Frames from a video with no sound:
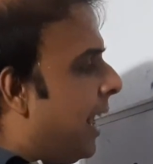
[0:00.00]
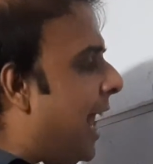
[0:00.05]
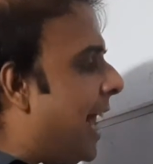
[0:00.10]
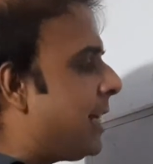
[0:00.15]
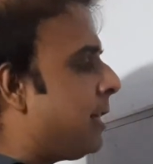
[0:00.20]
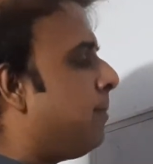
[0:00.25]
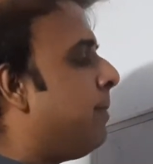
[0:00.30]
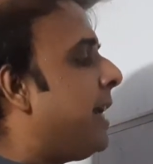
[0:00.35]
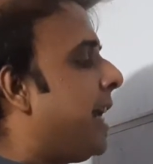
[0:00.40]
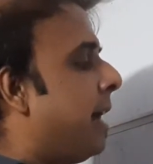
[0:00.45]

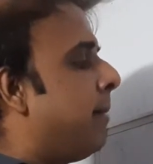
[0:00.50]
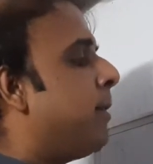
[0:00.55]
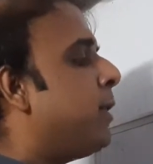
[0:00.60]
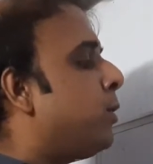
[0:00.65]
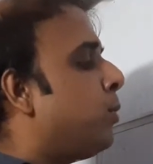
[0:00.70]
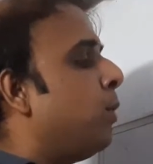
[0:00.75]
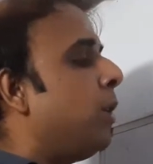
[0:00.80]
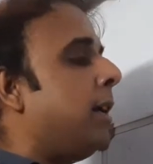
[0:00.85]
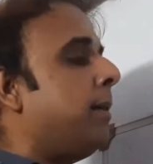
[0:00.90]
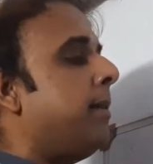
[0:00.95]
has become a
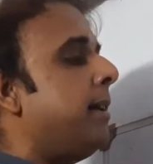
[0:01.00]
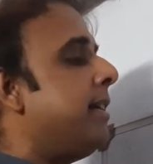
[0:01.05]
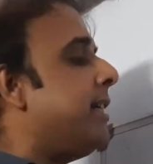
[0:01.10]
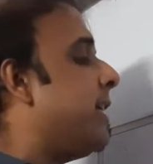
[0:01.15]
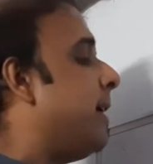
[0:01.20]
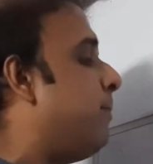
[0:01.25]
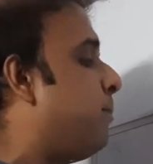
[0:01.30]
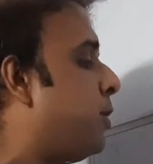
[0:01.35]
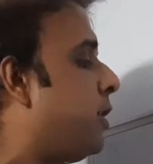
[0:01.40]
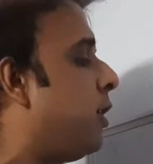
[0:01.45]
suitable
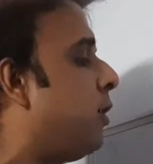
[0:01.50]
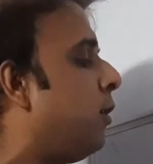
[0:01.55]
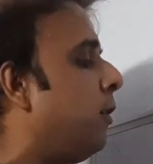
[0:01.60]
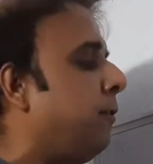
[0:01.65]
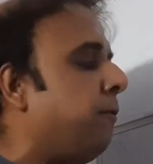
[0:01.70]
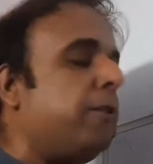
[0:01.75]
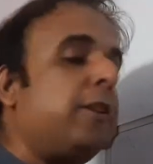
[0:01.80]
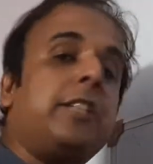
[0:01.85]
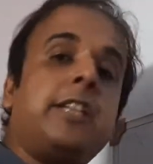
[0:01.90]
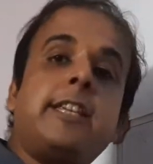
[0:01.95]
substitute
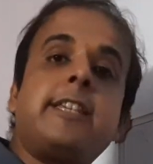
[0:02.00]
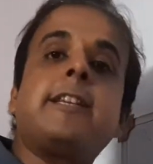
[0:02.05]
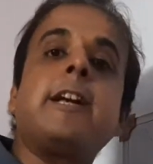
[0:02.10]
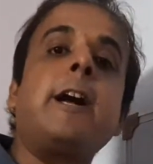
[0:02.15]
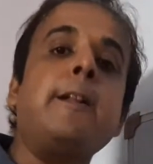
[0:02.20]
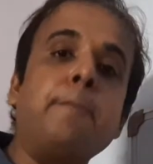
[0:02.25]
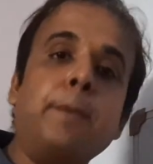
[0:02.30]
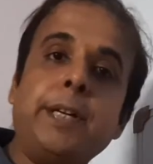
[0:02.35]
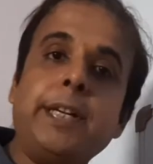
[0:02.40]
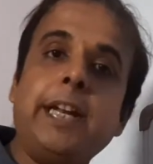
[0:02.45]
for this
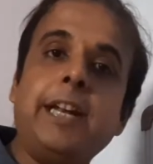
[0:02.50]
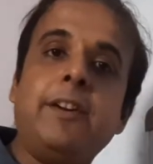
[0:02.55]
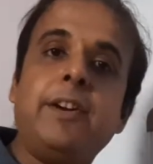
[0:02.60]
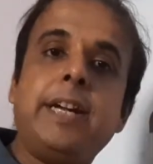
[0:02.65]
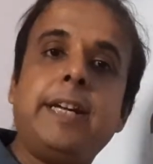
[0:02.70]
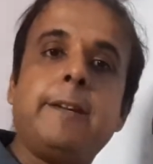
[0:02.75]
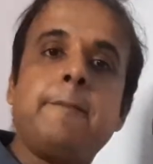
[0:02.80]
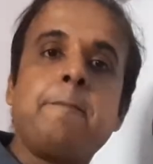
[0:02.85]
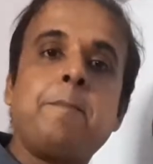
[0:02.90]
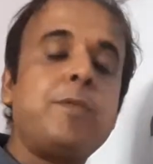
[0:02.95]
carbonyl,
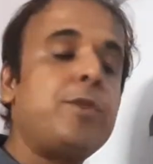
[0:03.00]
right?